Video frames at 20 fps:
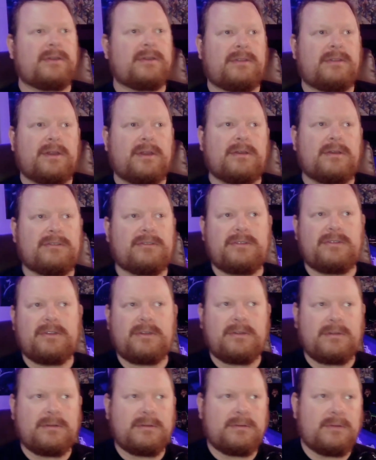There are
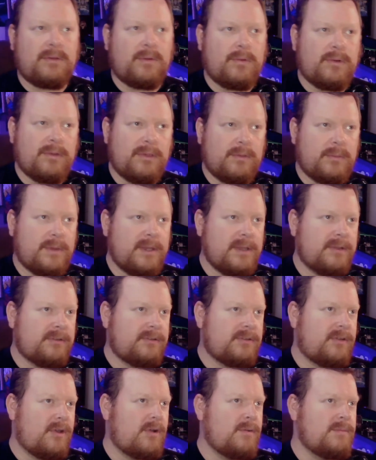still Lord of the
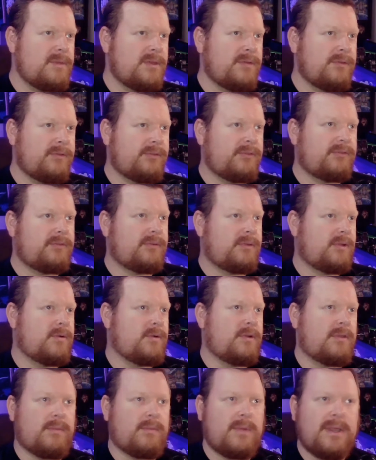Rings home use
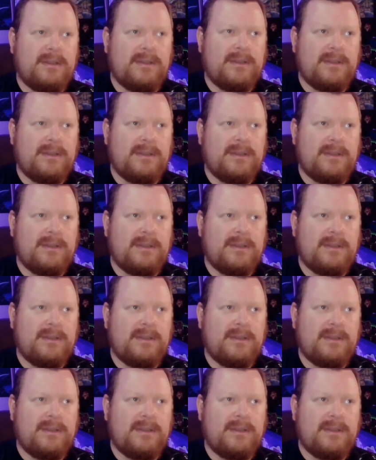Lord of the Rings